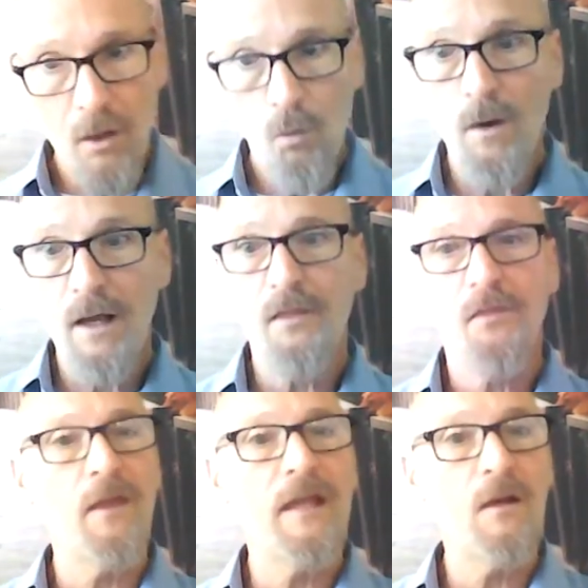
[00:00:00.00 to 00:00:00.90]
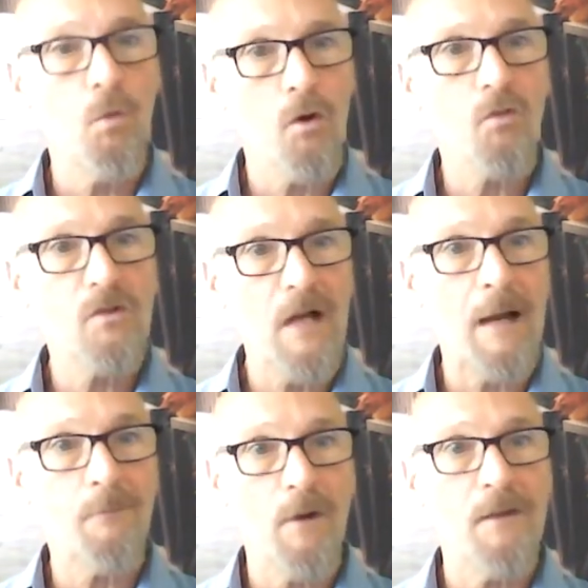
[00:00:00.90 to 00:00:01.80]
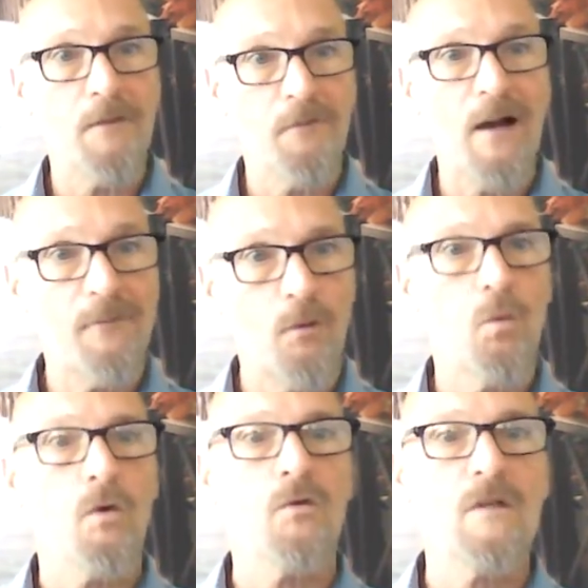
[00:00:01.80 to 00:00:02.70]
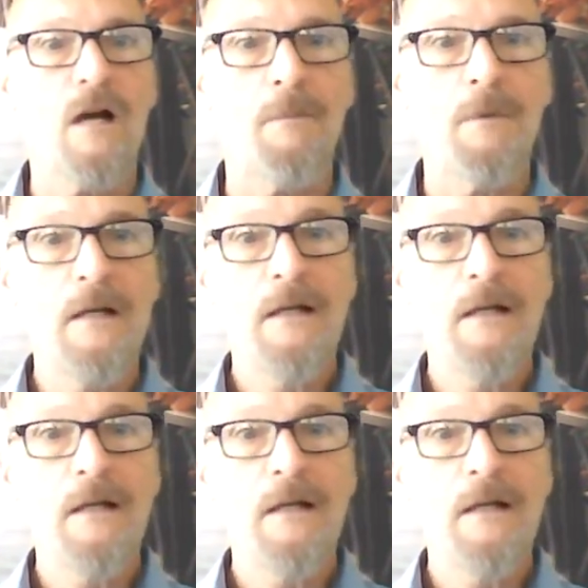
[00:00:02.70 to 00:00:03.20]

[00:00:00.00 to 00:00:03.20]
with the World Cup, right? The FIFA World Cup.